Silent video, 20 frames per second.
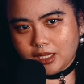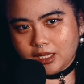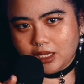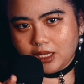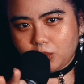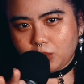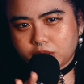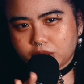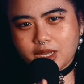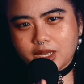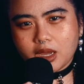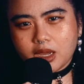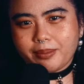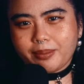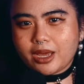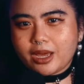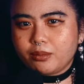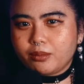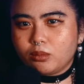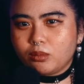We'll talk
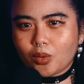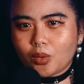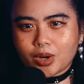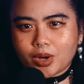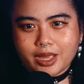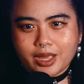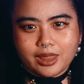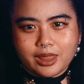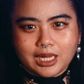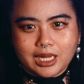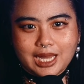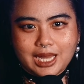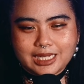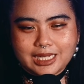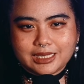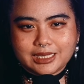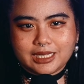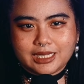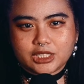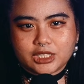about it more in the
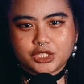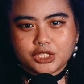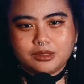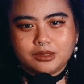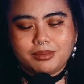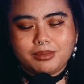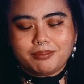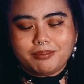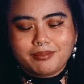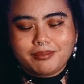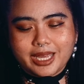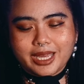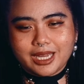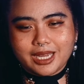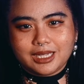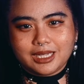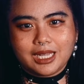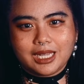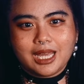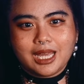last section, but
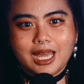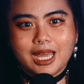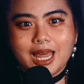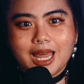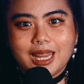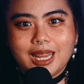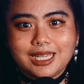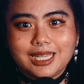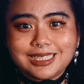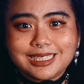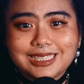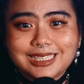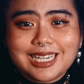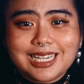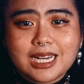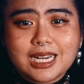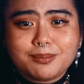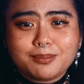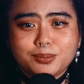man, this setup